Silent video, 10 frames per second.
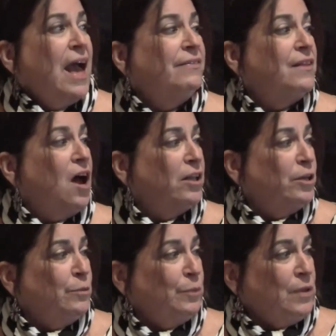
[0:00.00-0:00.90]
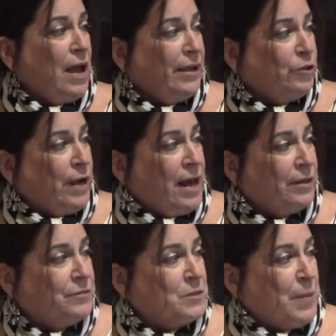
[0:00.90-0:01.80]
and non-compliant or
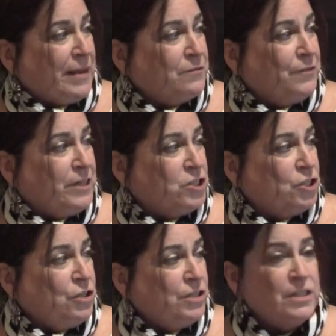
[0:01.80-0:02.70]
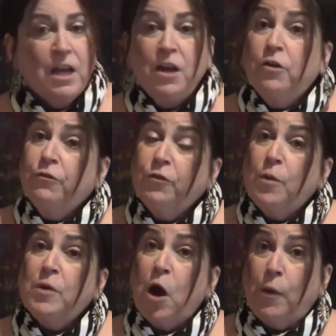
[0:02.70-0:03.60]
out-of-spec finished goods
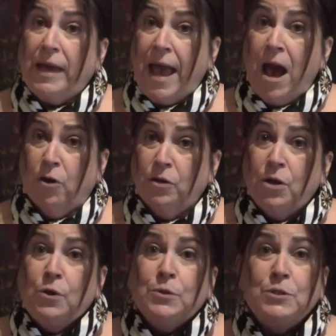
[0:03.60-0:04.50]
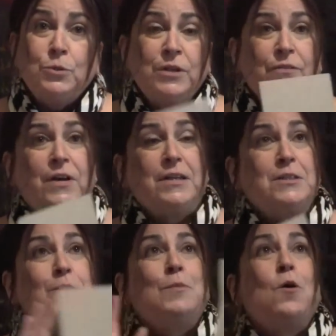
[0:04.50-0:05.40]
from going out. Sort of a
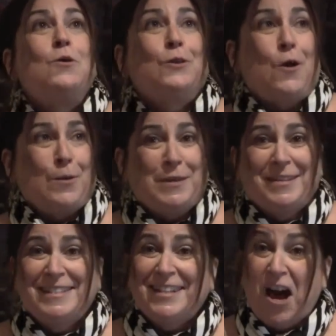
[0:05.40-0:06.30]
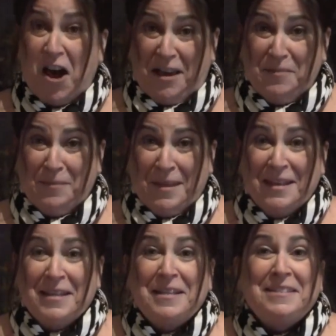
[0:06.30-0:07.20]
smoke alarm in the sky
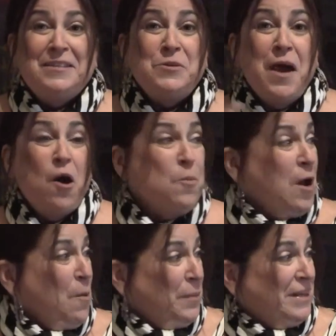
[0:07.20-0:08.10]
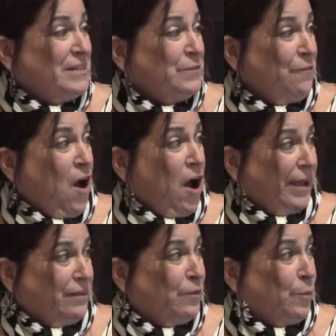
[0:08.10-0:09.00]
to help companies
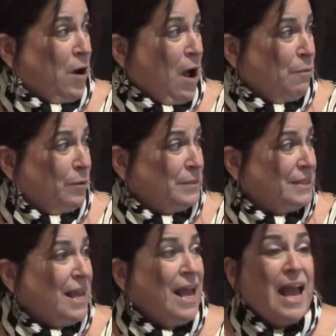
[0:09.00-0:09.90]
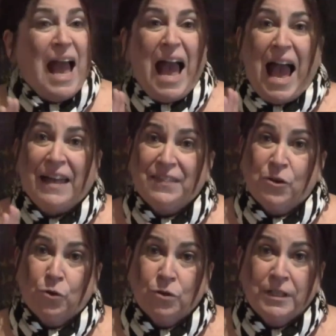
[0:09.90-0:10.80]
find the problems at
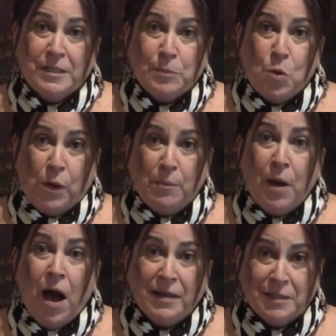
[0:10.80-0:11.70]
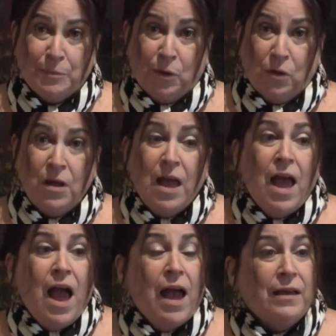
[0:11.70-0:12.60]
the earliest point possible
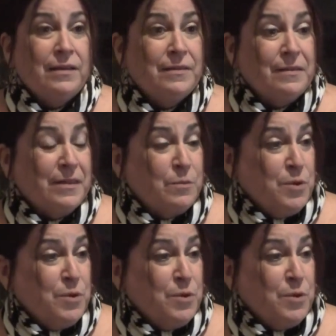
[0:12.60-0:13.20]
and the